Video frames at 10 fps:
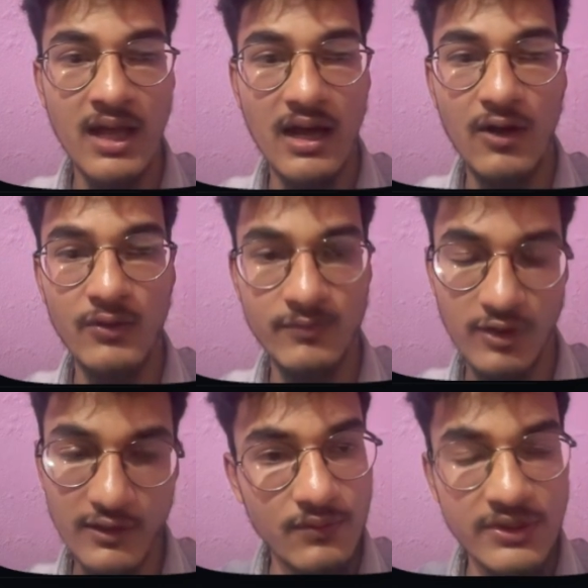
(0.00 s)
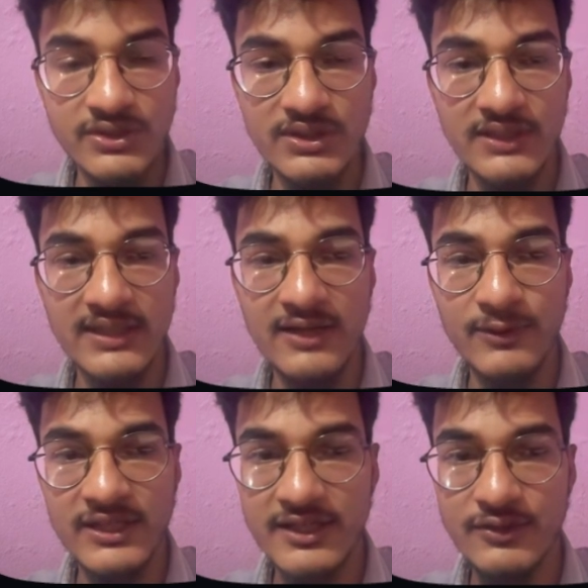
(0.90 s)
our vault. First thing that
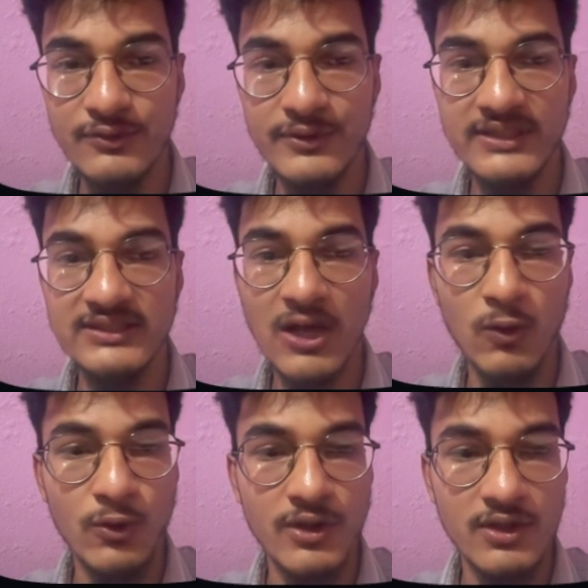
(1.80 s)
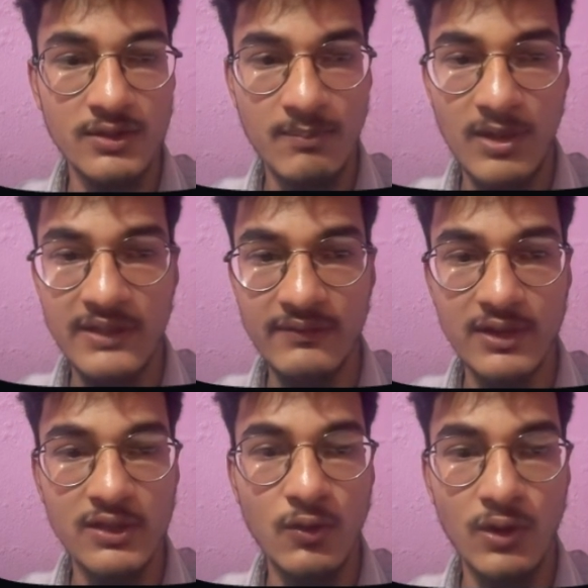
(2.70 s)
we'll need to do is download the
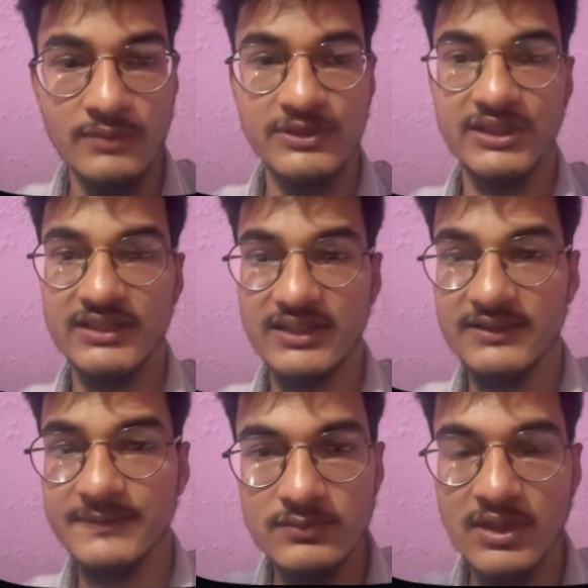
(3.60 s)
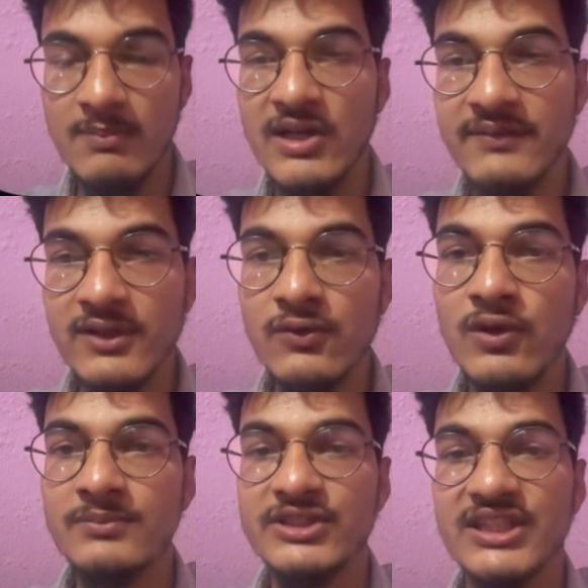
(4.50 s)
multiple column CSS. The multiple
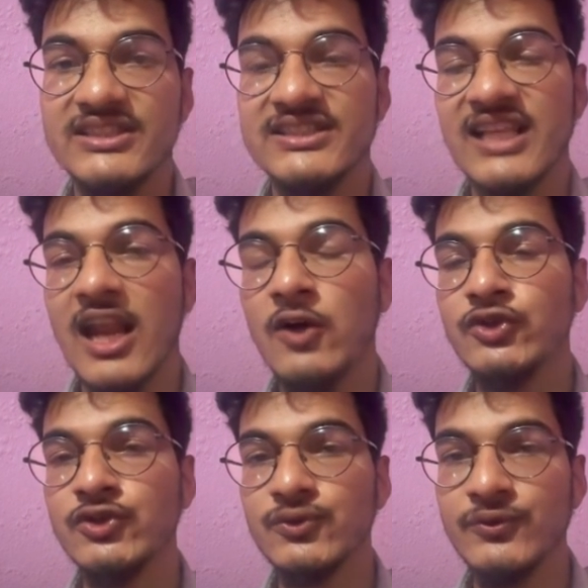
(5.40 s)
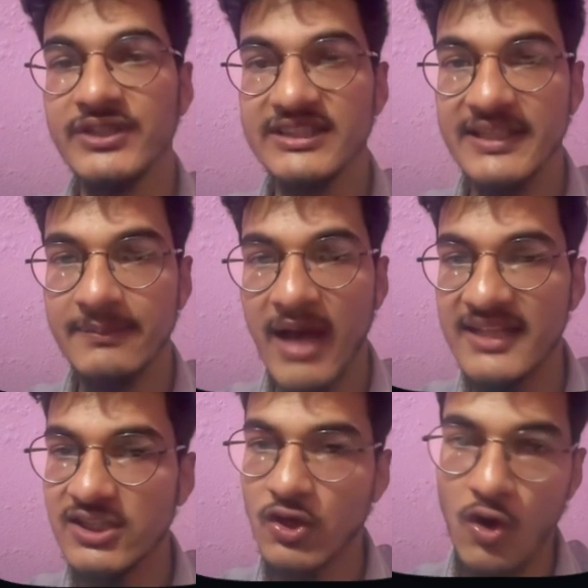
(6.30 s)
column CSS allows you to reshape
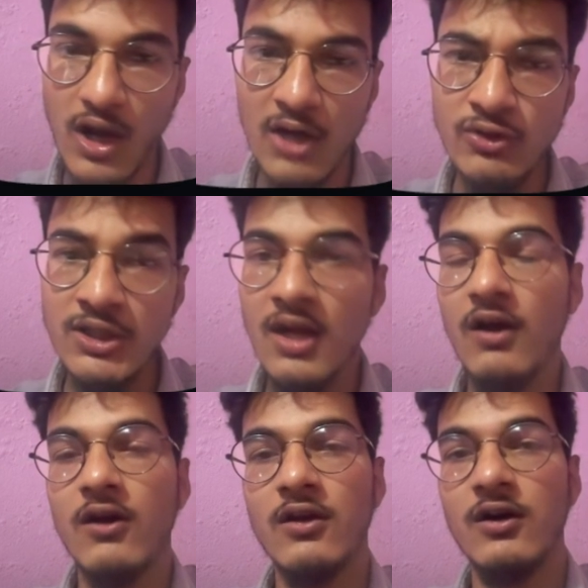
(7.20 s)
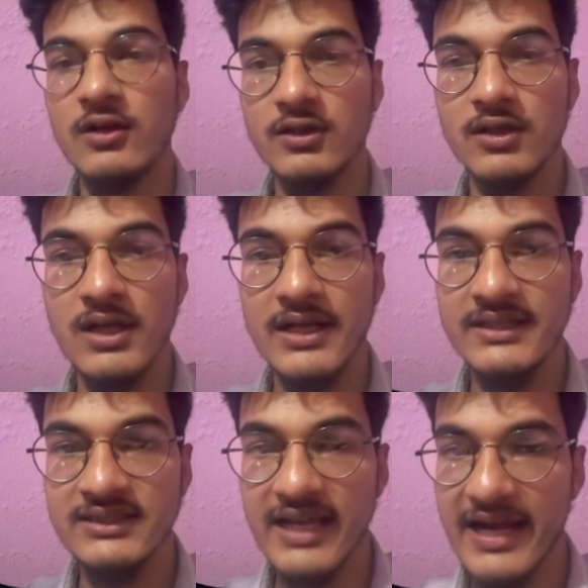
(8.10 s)
either callout or unordered
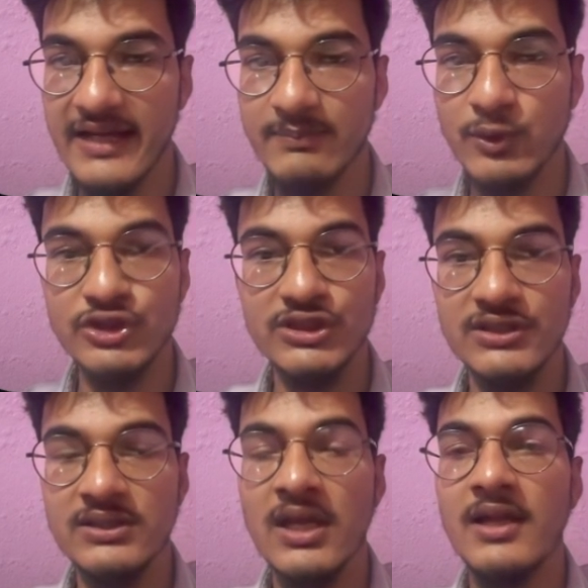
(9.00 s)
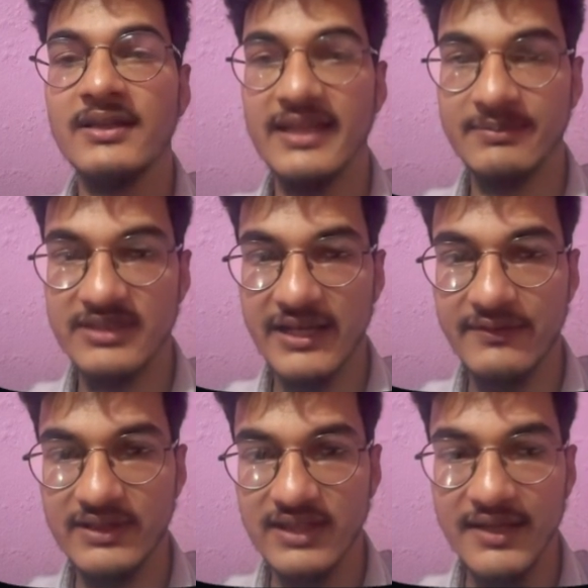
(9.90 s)
list and position them side
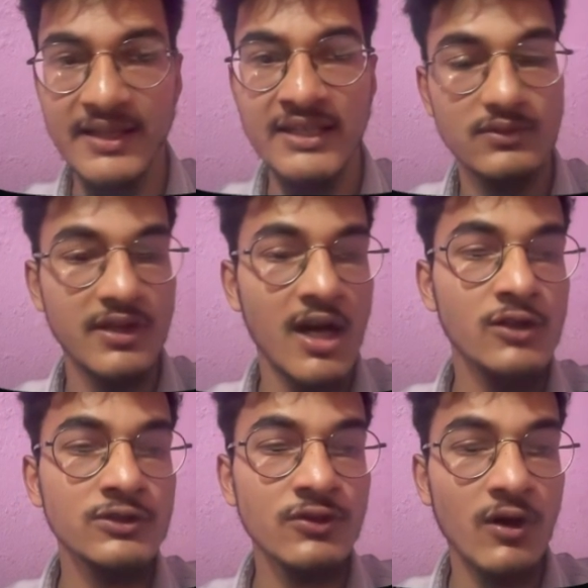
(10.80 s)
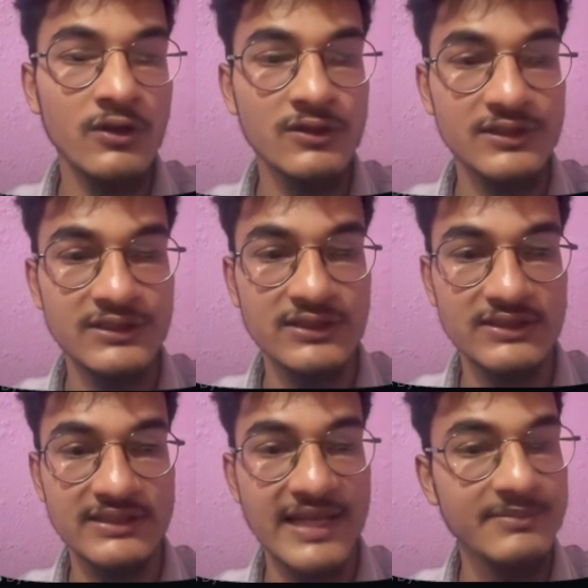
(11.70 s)
by side. There are also other things such
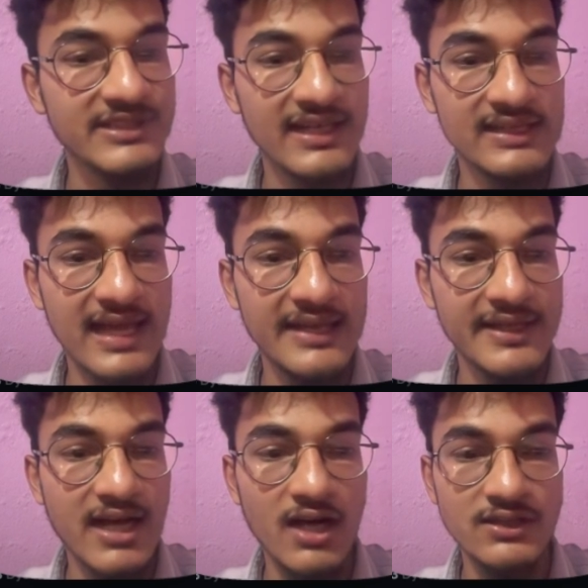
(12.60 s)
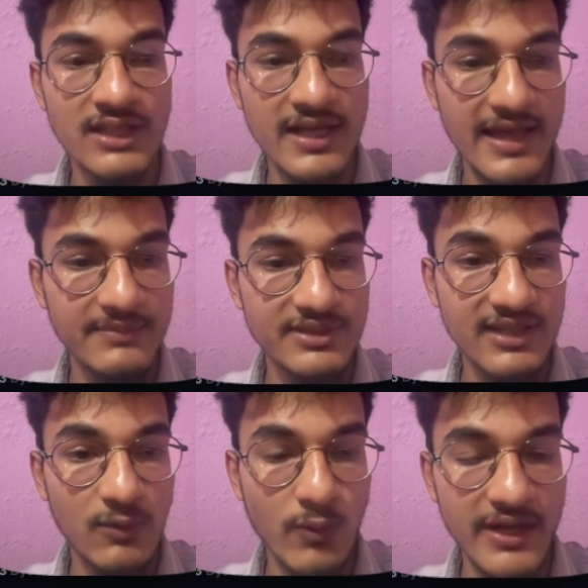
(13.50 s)
as MCL gallery cards,
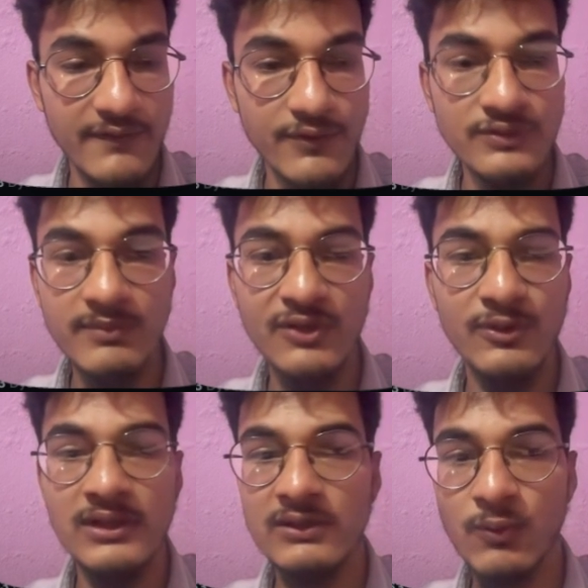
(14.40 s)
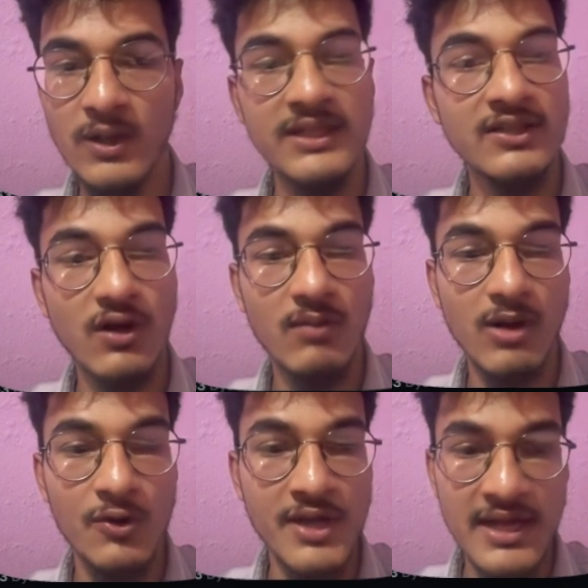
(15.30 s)
MCL wide views, but we'll only talk
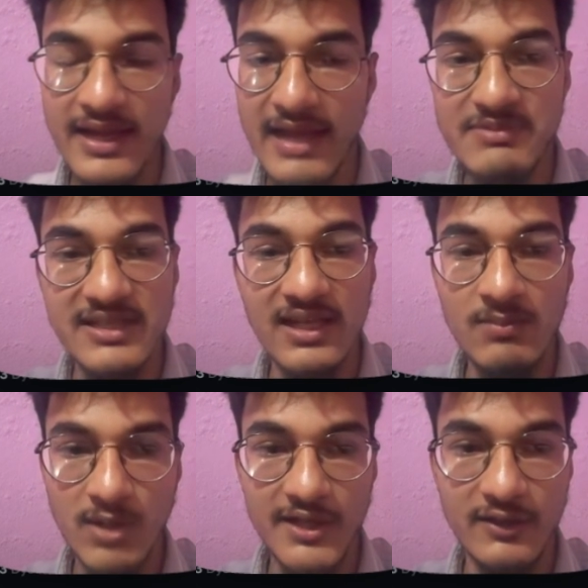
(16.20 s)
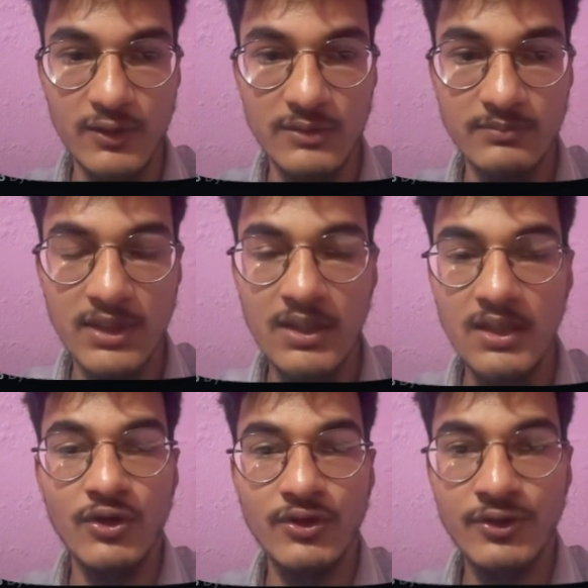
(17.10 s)
about MCL multi-column
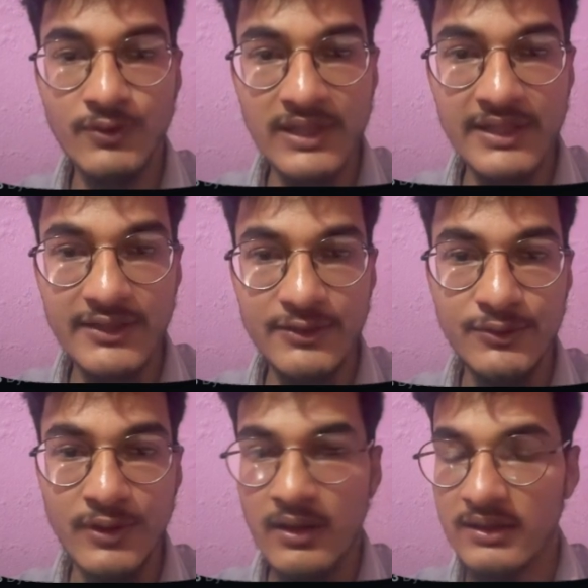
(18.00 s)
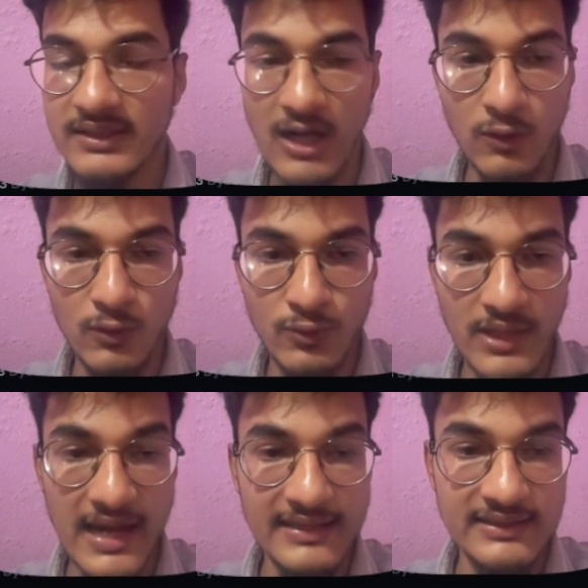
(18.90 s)
you will need to download
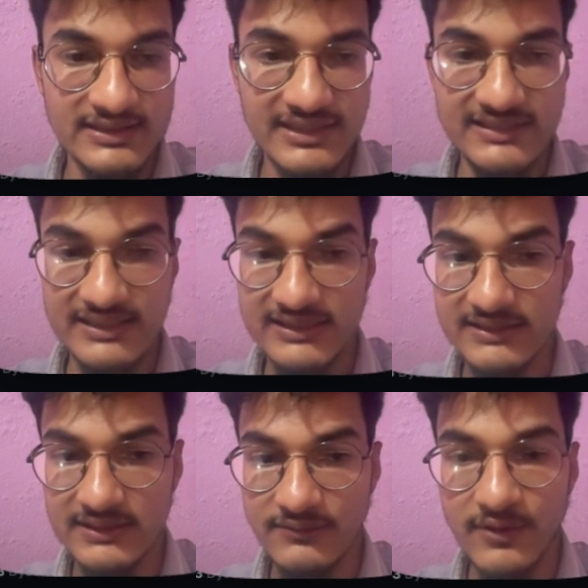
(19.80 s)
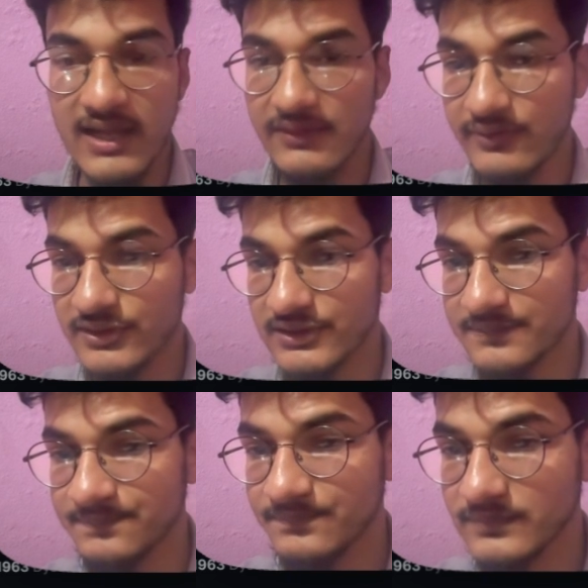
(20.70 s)
that CSS file first.
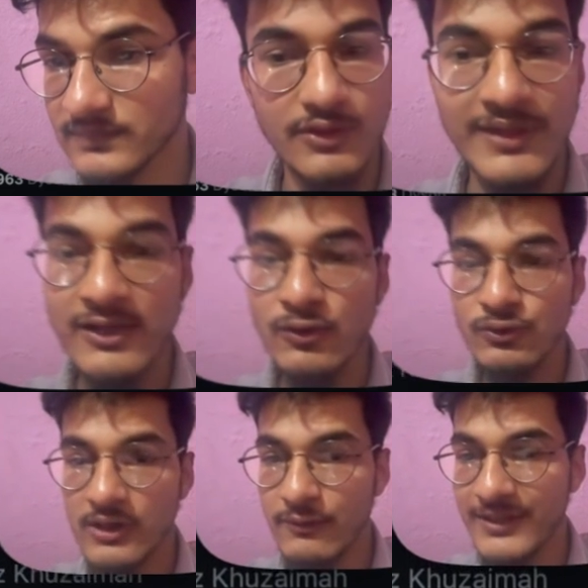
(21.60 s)
You can go to the